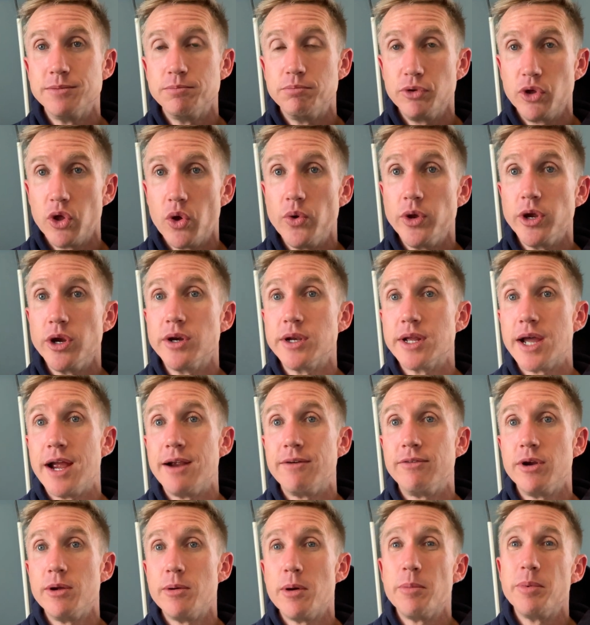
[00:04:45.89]
blowing your
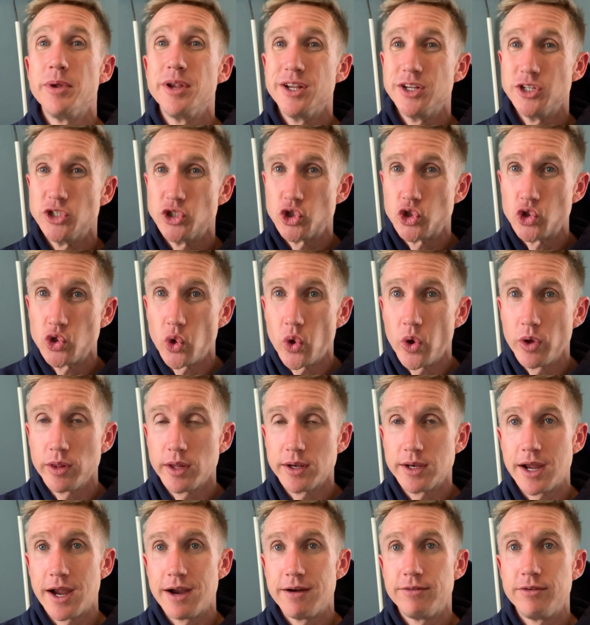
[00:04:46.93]
diaphragm up and controlling the
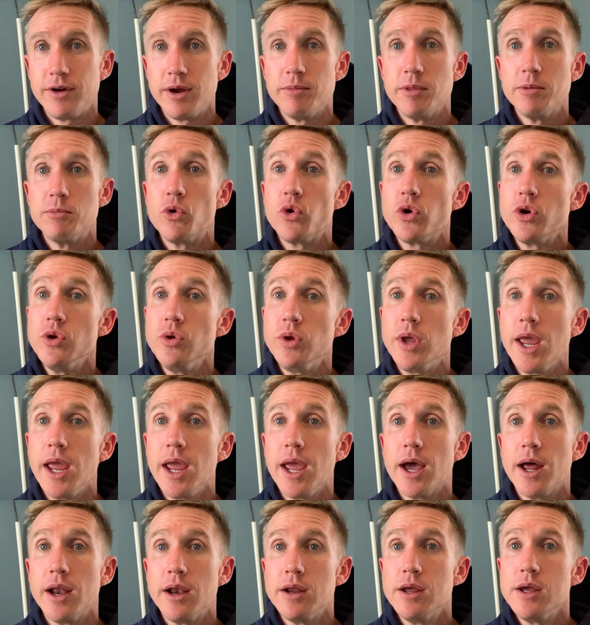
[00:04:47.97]
diaphragm. The more you
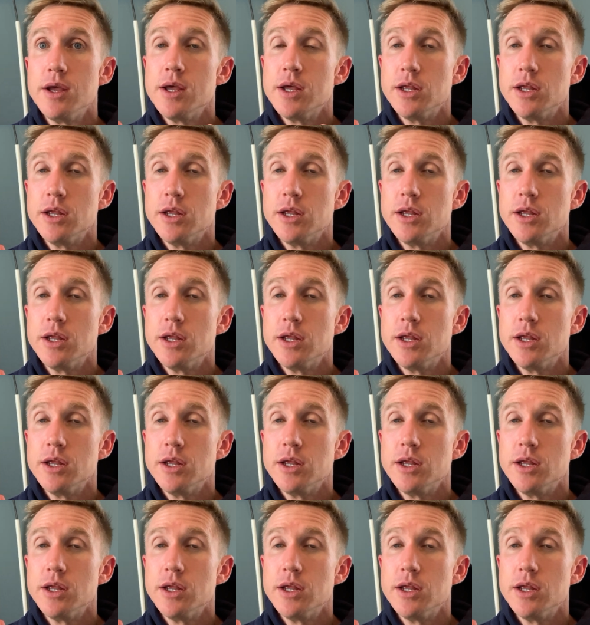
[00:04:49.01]
can,